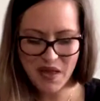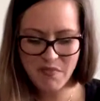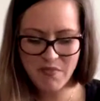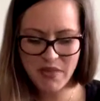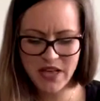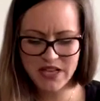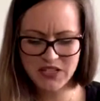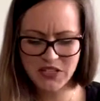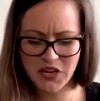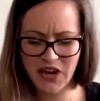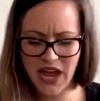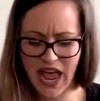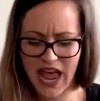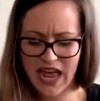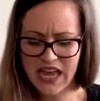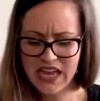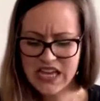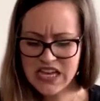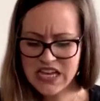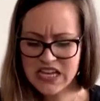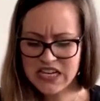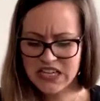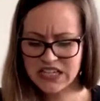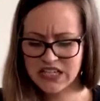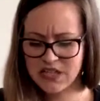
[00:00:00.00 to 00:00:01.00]
That's okay,
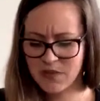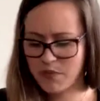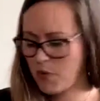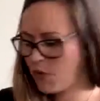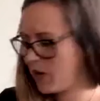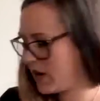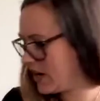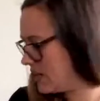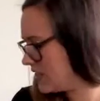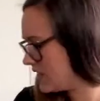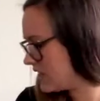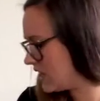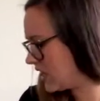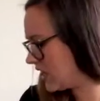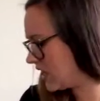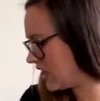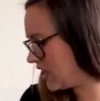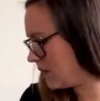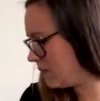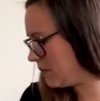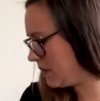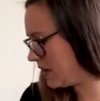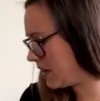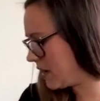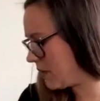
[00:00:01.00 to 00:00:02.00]
because the point isn't
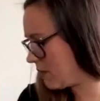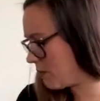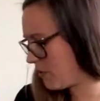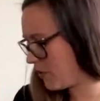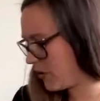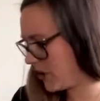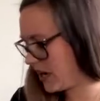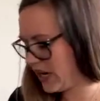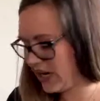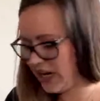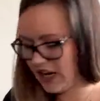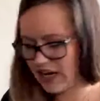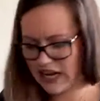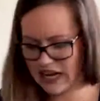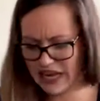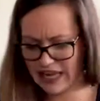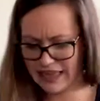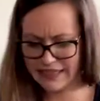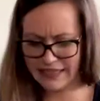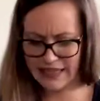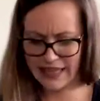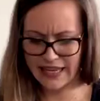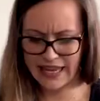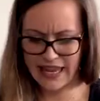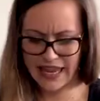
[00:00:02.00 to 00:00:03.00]
keeping it pretty
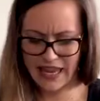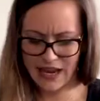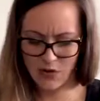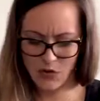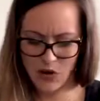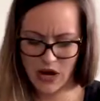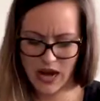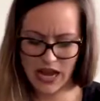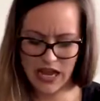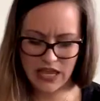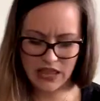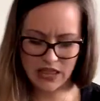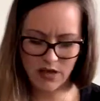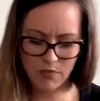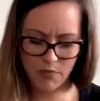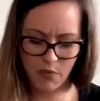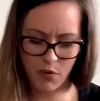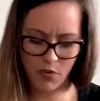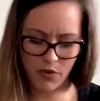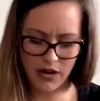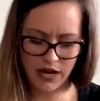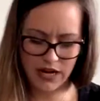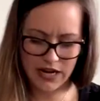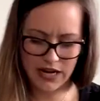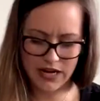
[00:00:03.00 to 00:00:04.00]
in the kit, right? The
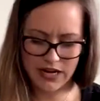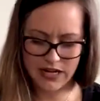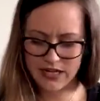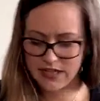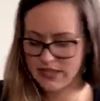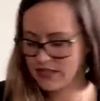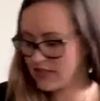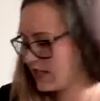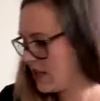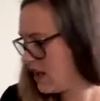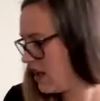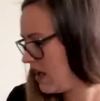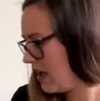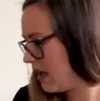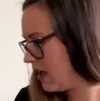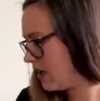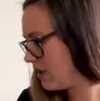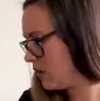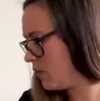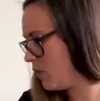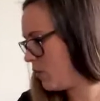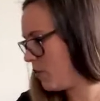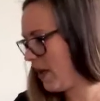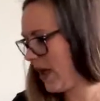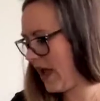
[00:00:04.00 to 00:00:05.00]
point is
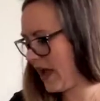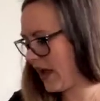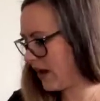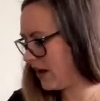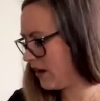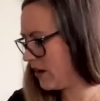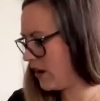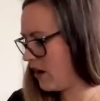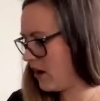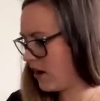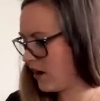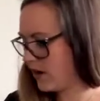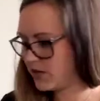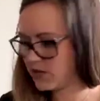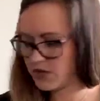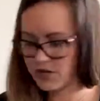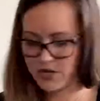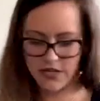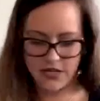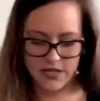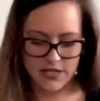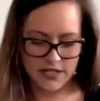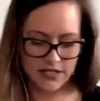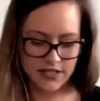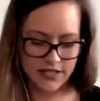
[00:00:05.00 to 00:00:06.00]
you paid
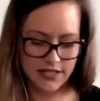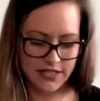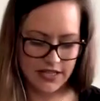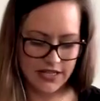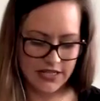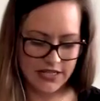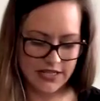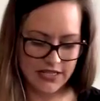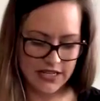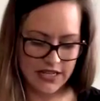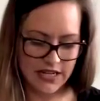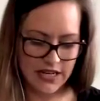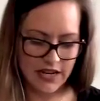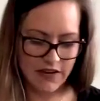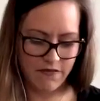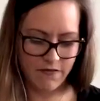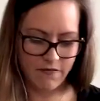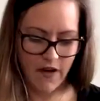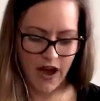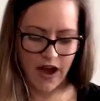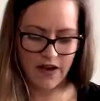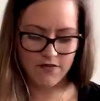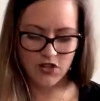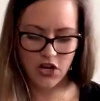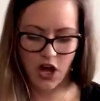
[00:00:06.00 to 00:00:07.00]

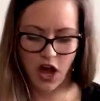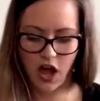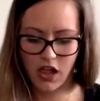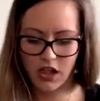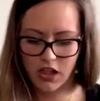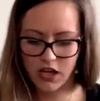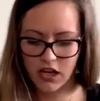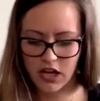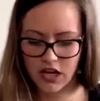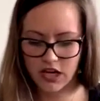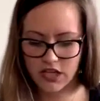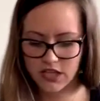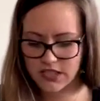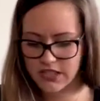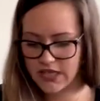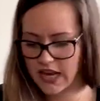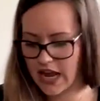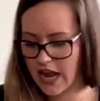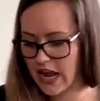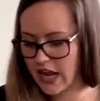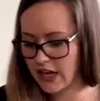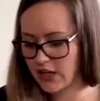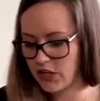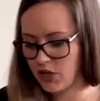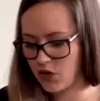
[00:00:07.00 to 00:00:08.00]
$165
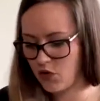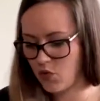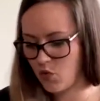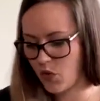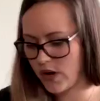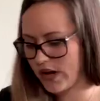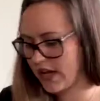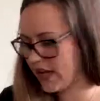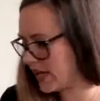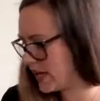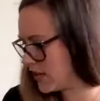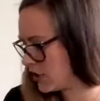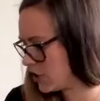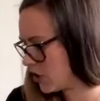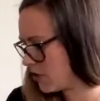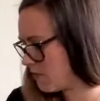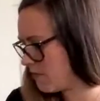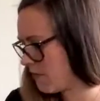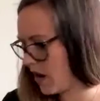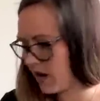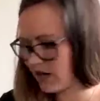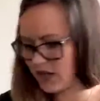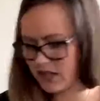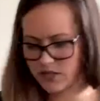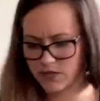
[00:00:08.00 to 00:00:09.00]
and you want to get your
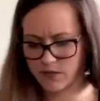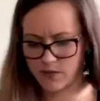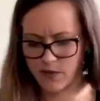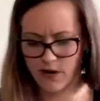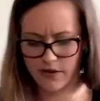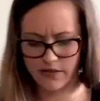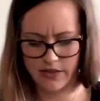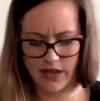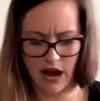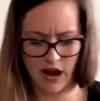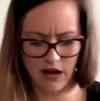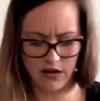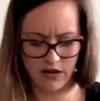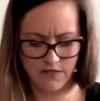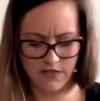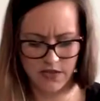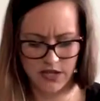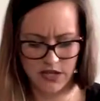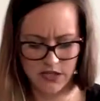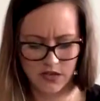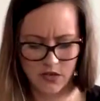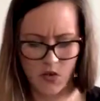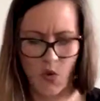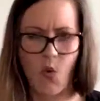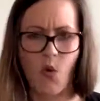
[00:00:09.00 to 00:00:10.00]
money's worth out of
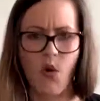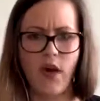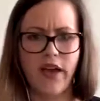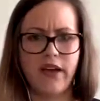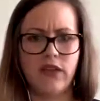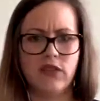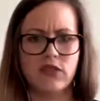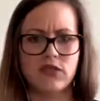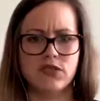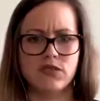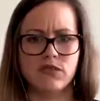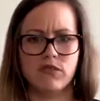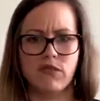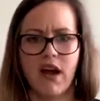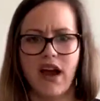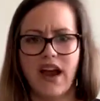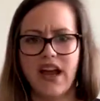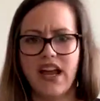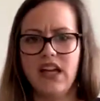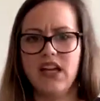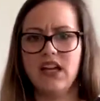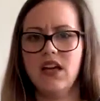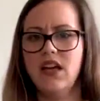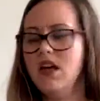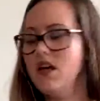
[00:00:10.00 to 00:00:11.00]
these oils,
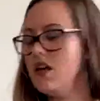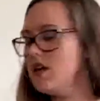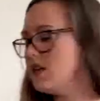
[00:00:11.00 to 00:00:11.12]
right?